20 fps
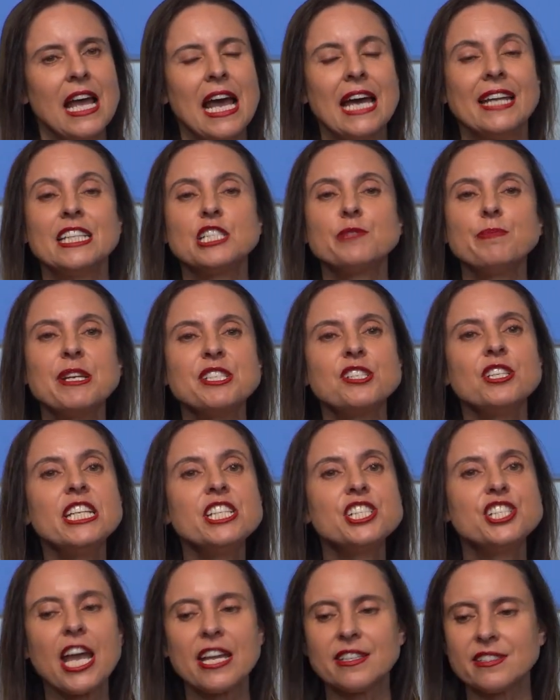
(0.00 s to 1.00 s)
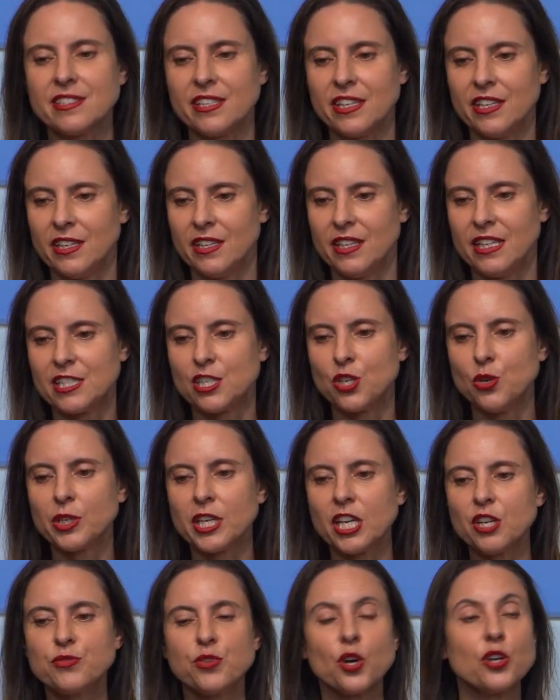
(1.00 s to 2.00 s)
and especially Gen Z is
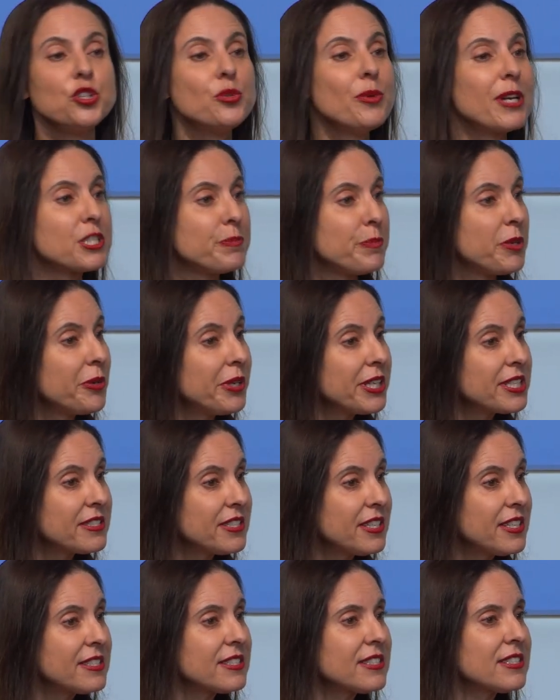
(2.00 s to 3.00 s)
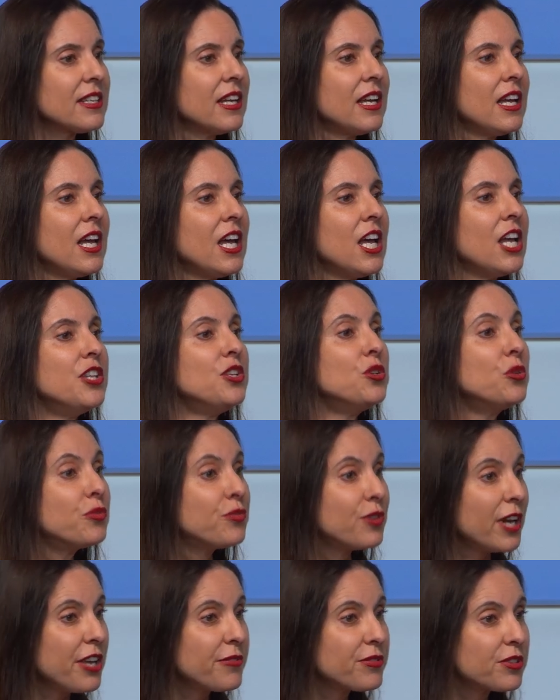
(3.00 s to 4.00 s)
looking for new experiences, new
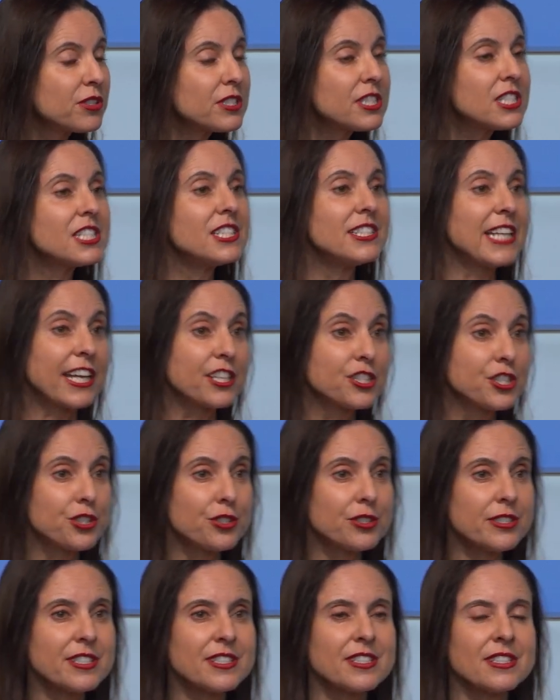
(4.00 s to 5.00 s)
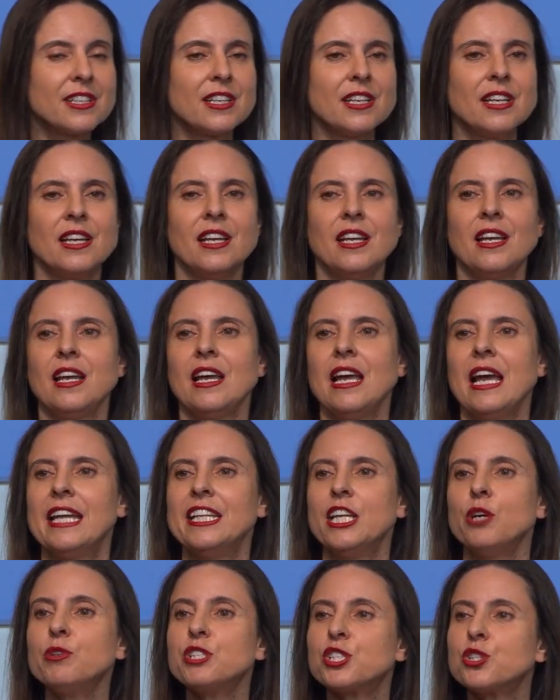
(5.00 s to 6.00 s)
flavors, textures.
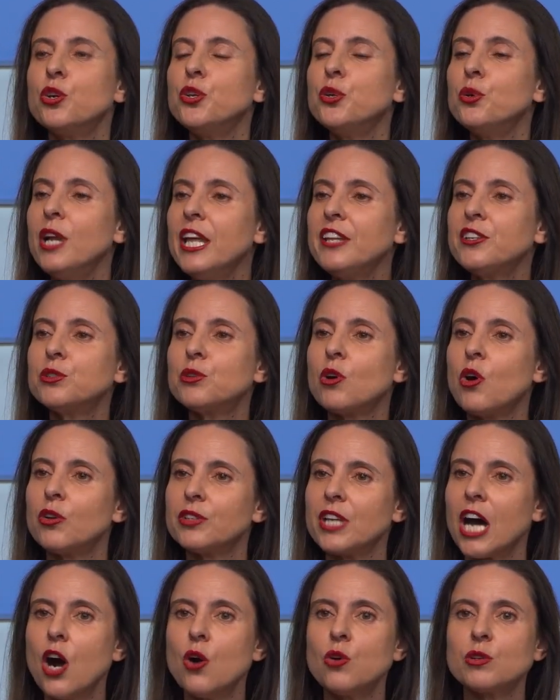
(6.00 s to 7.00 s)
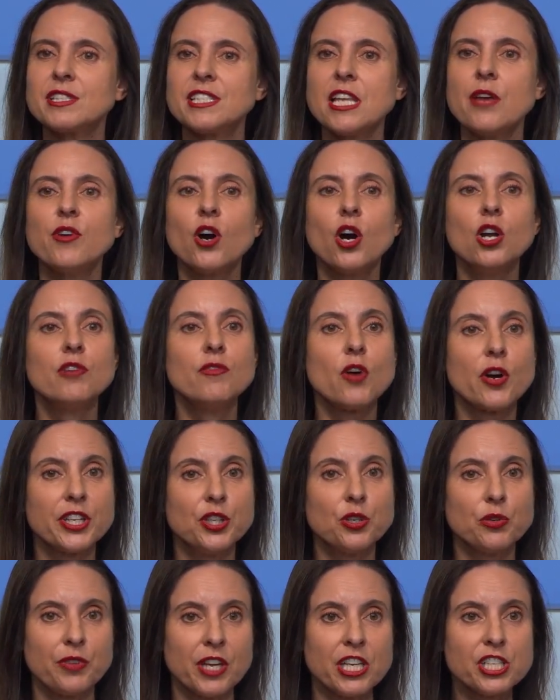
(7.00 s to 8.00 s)
And I will show you later on how several of our
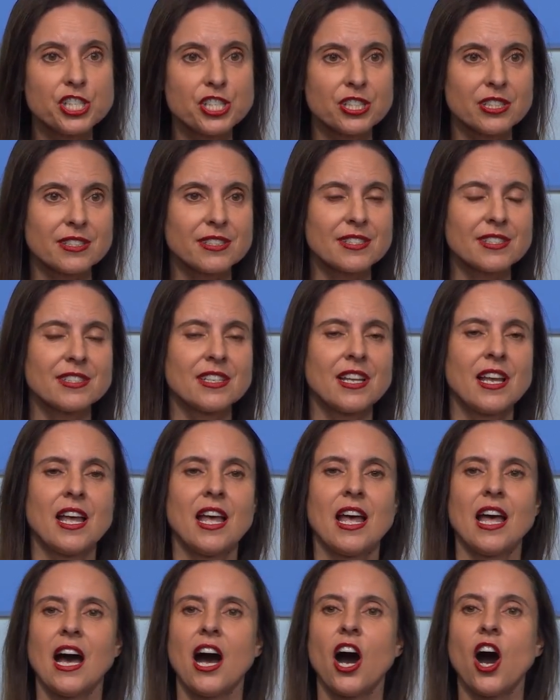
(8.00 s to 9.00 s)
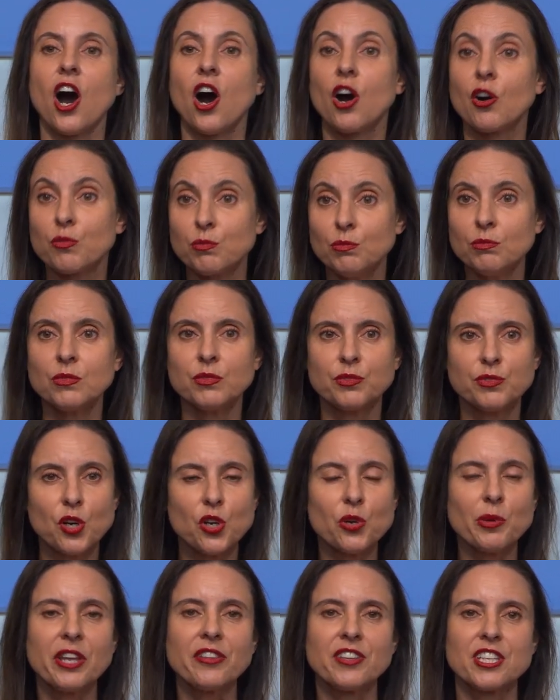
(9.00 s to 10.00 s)
innovations are
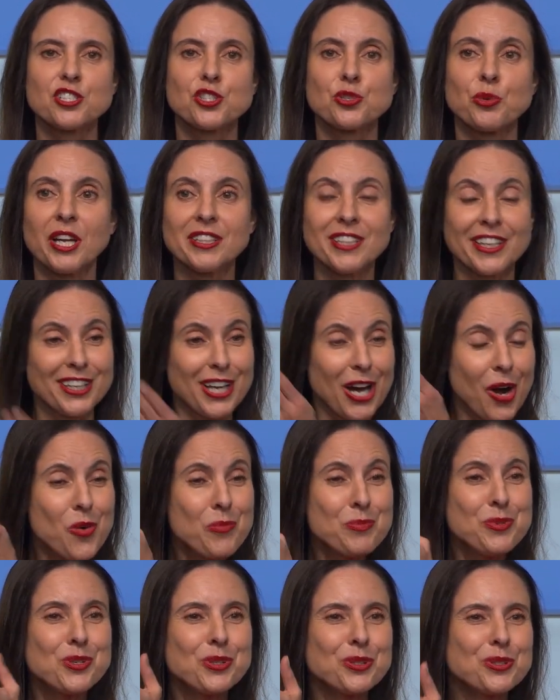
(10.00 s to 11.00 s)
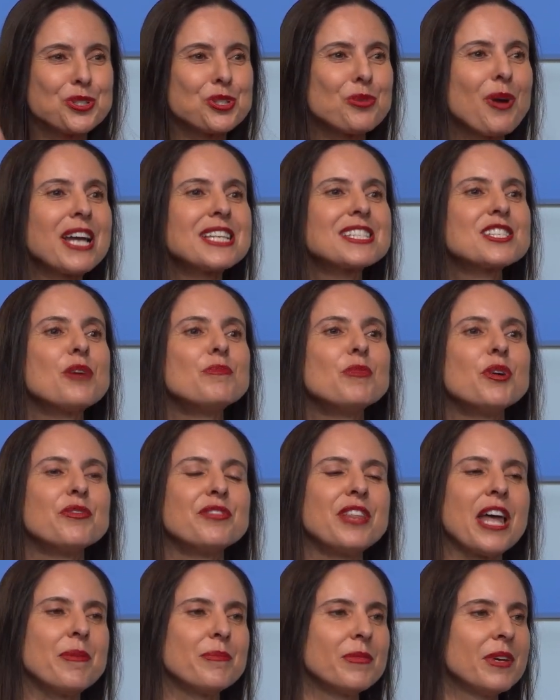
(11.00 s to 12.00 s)
following this trend, and I hope you could try some of
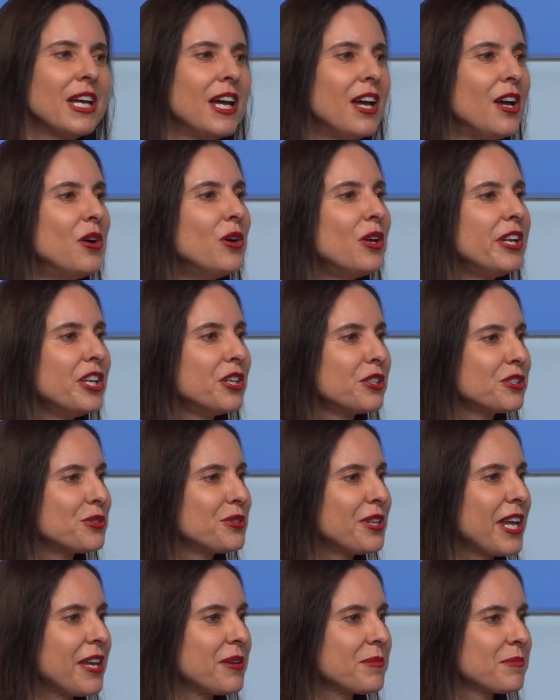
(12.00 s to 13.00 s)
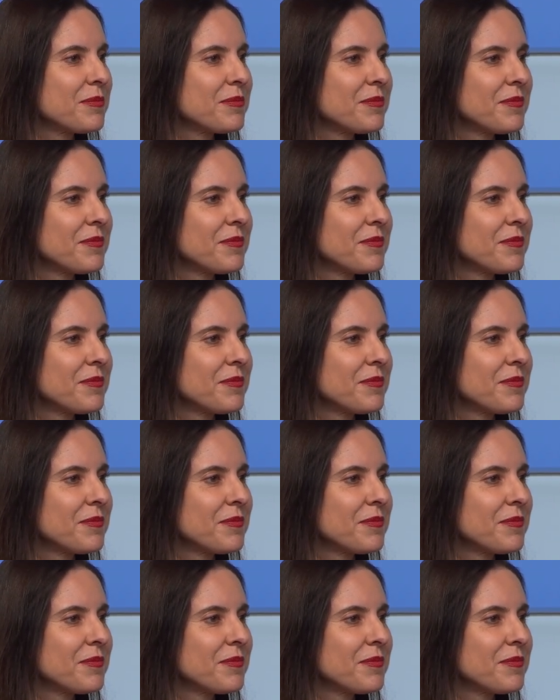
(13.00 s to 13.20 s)
them earlier today.